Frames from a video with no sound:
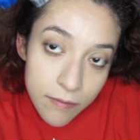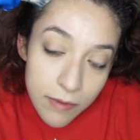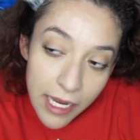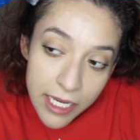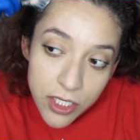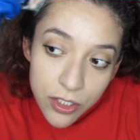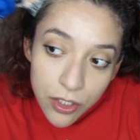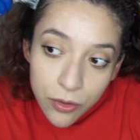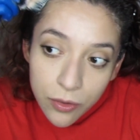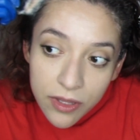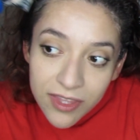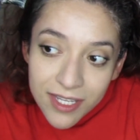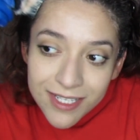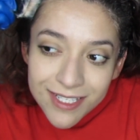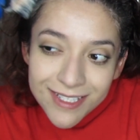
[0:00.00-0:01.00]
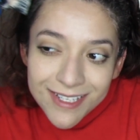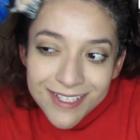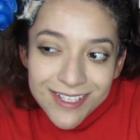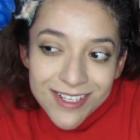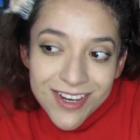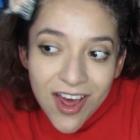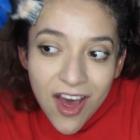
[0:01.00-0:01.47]
And you know, this does
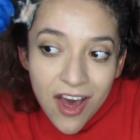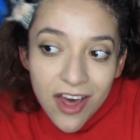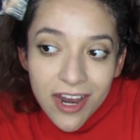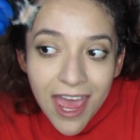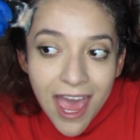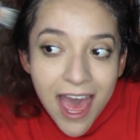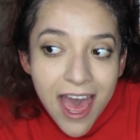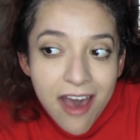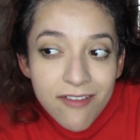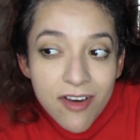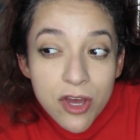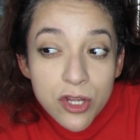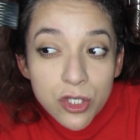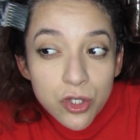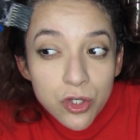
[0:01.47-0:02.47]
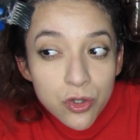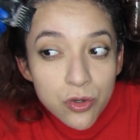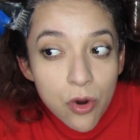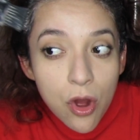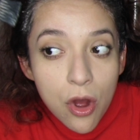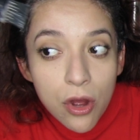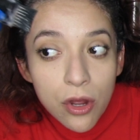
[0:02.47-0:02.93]
not have a
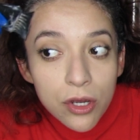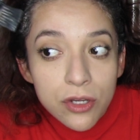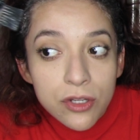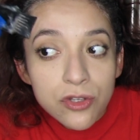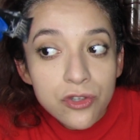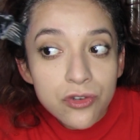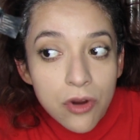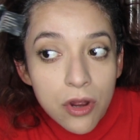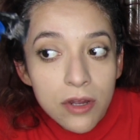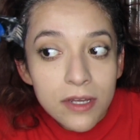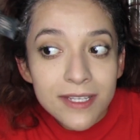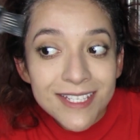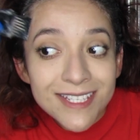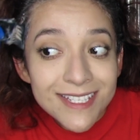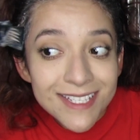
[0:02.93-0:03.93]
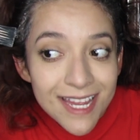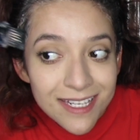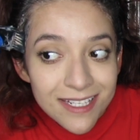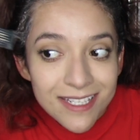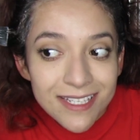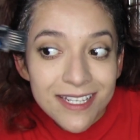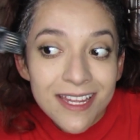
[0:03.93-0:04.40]
strong
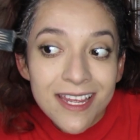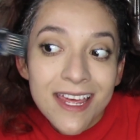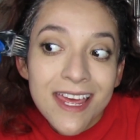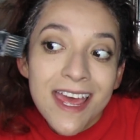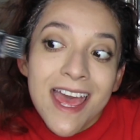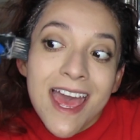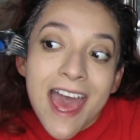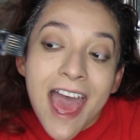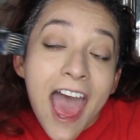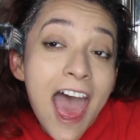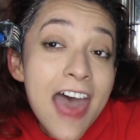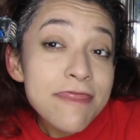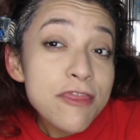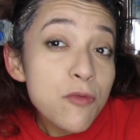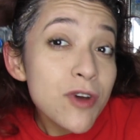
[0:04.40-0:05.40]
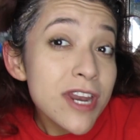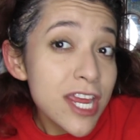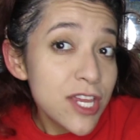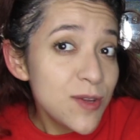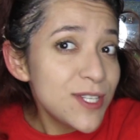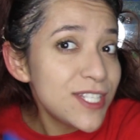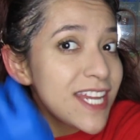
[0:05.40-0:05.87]
scent. And the one I
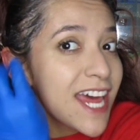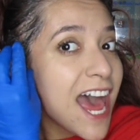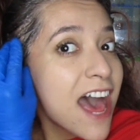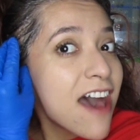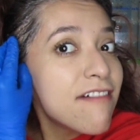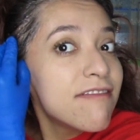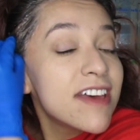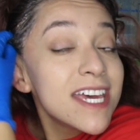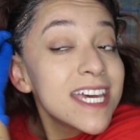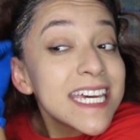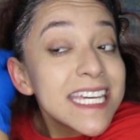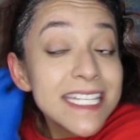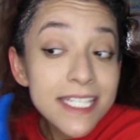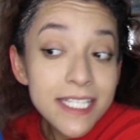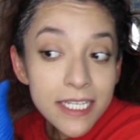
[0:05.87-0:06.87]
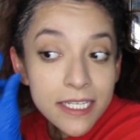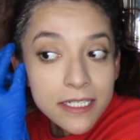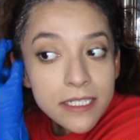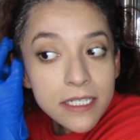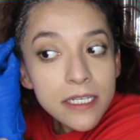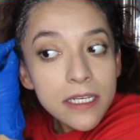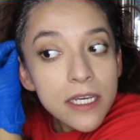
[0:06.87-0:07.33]
used to have
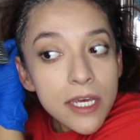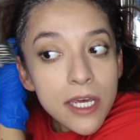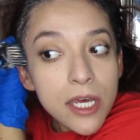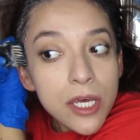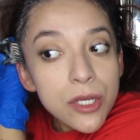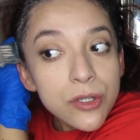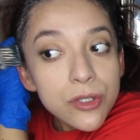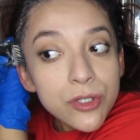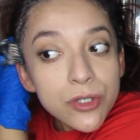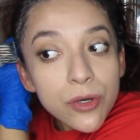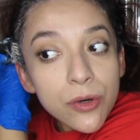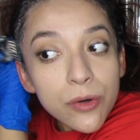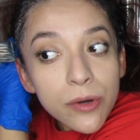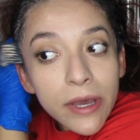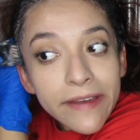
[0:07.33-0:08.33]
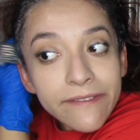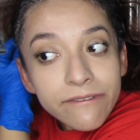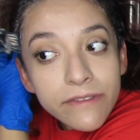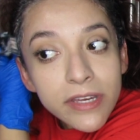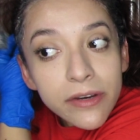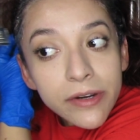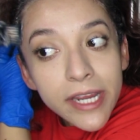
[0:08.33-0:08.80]
did. So I'm
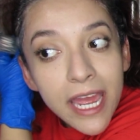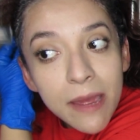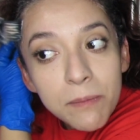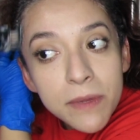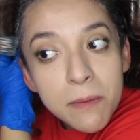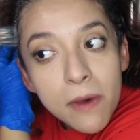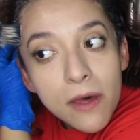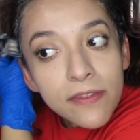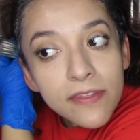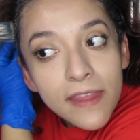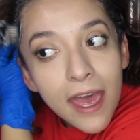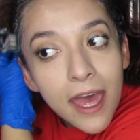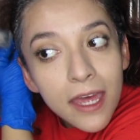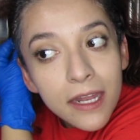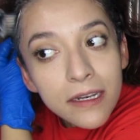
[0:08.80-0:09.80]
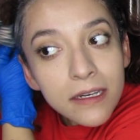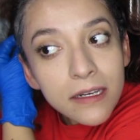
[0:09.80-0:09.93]
very happy about that.